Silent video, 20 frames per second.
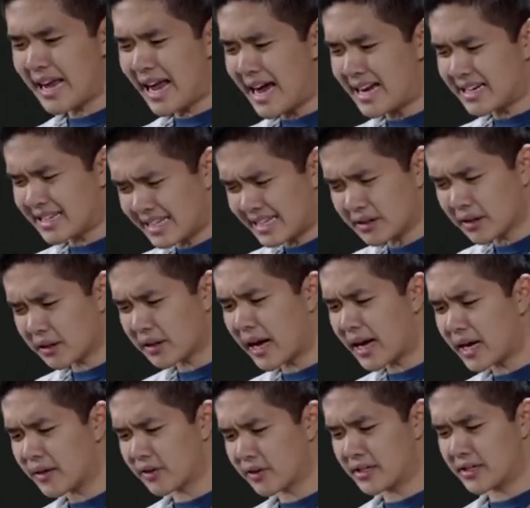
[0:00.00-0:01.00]
And
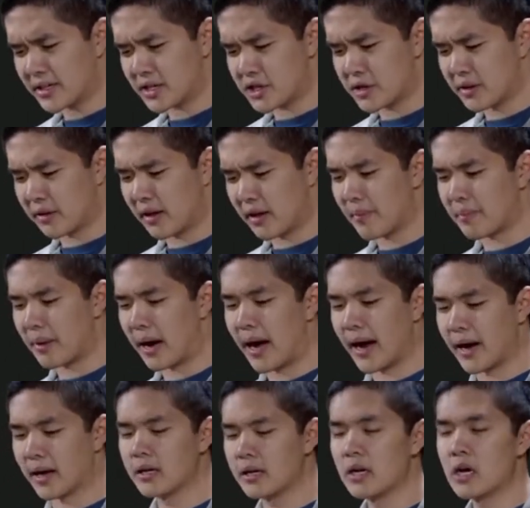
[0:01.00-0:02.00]
inside of
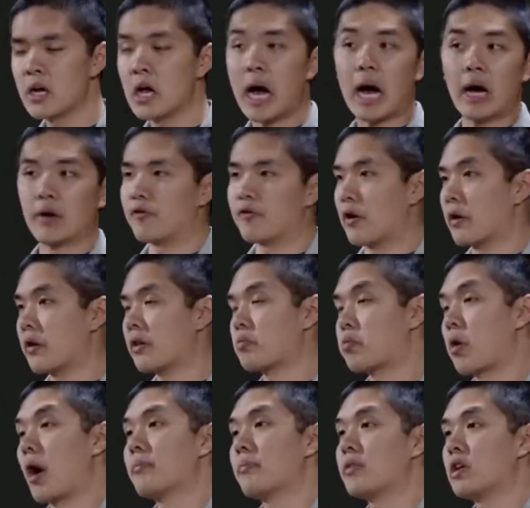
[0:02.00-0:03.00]
conditions.py, I'll first
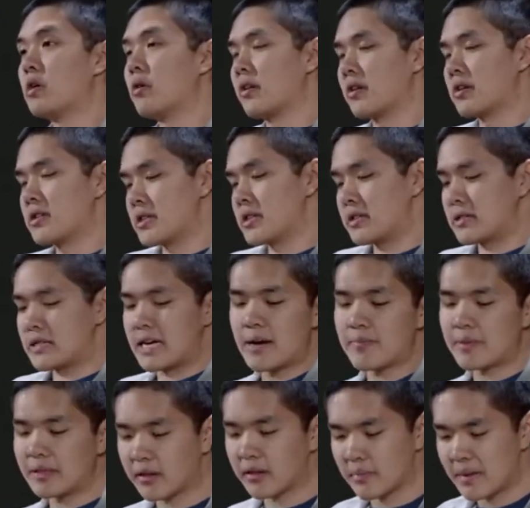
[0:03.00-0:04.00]
prompt the user to type
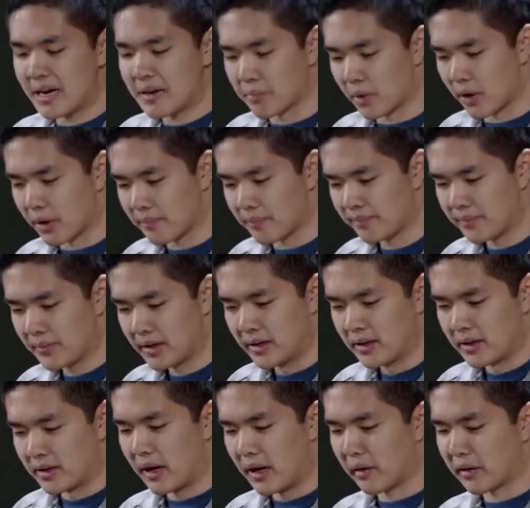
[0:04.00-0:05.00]
in some input.
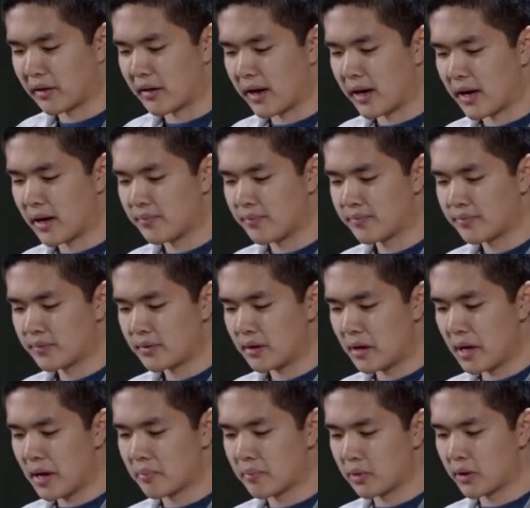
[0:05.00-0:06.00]
I'll say
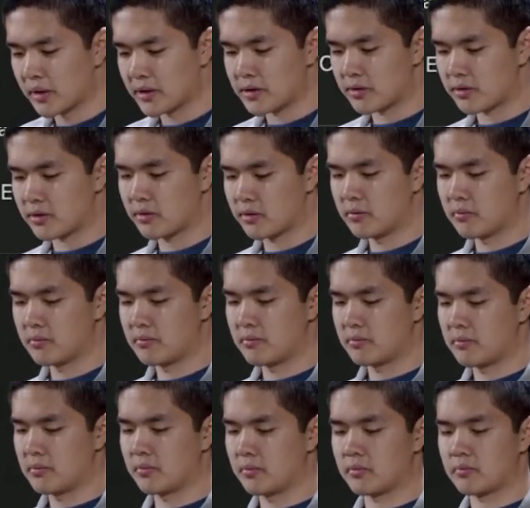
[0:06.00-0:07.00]
input
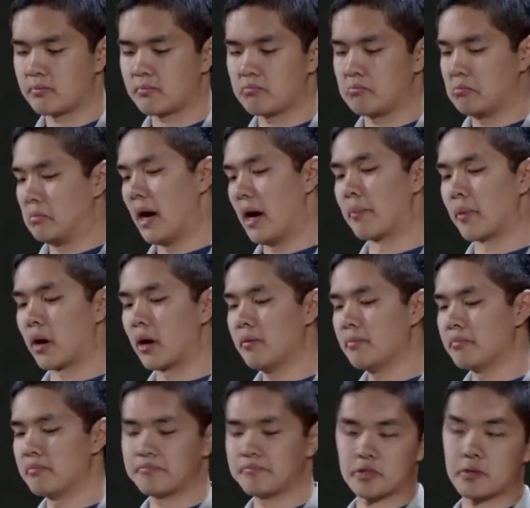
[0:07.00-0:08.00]
number
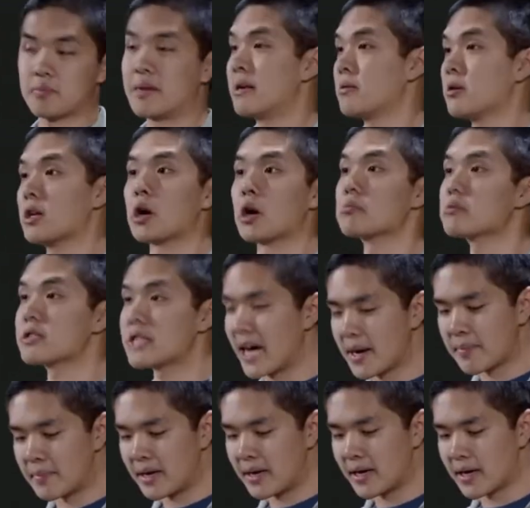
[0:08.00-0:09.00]
to mean,
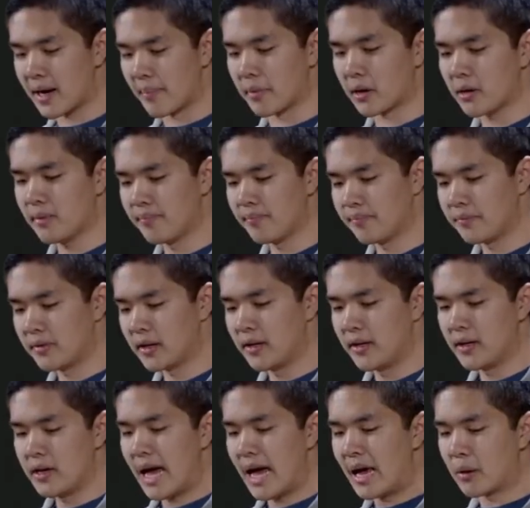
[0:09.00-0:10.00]
type in a number.
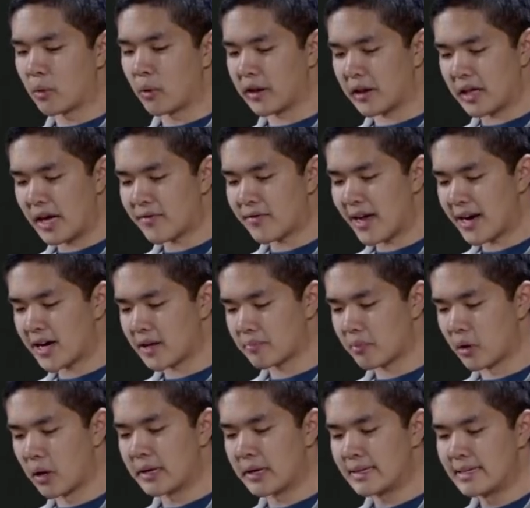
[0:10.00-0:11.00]
And we'll save that
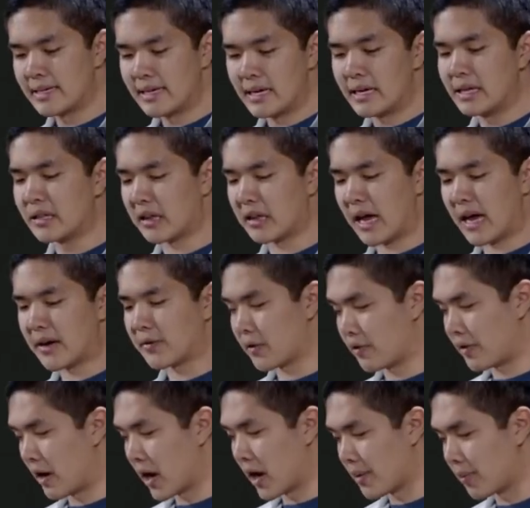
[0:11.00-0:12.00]
input inside of a
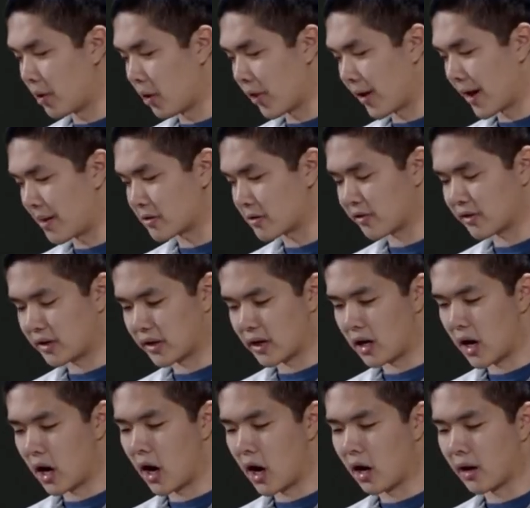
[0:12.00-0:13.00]
variable that I'm just going to
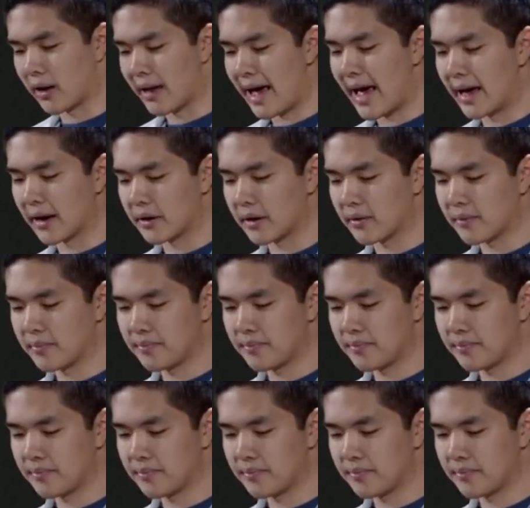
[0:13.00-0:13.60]
call n.